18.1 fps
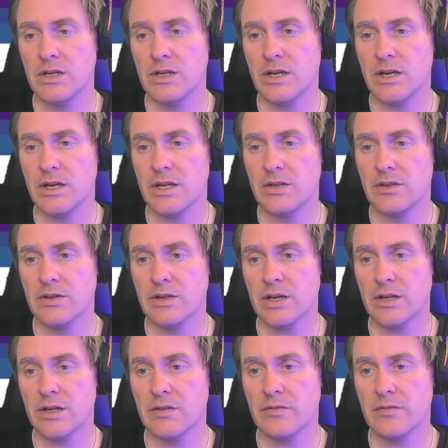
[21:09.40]
and you're
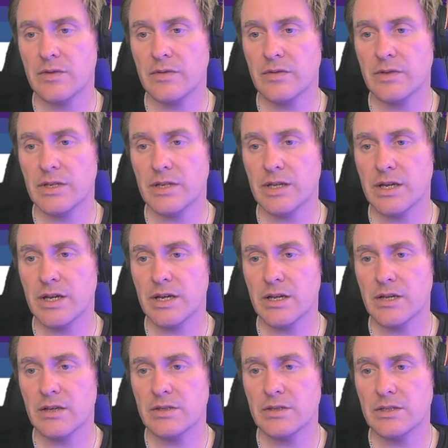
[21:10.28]
getting
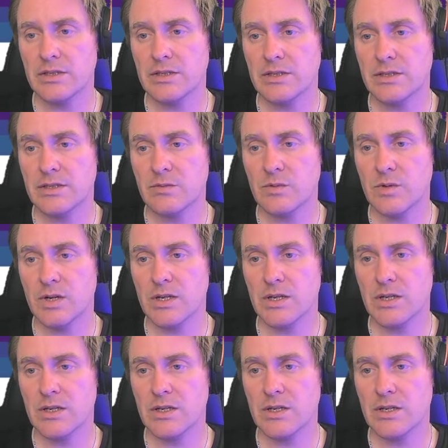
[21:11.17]
59,
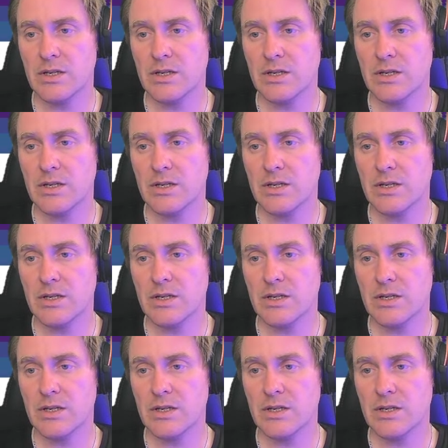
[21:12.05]
61,